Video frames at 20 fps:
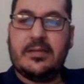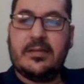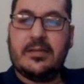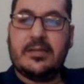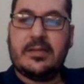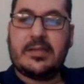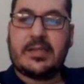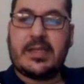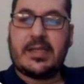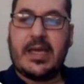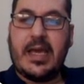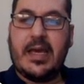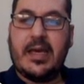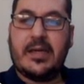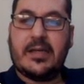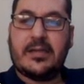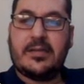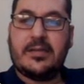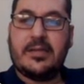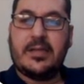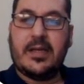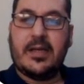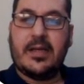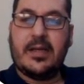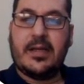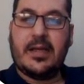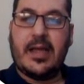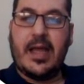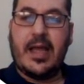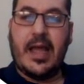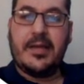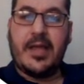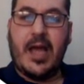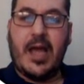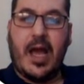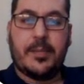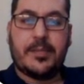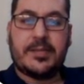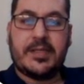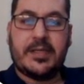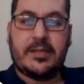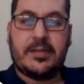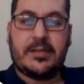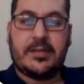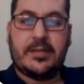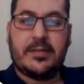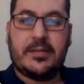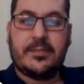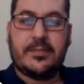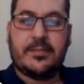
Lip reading: scared, and upset.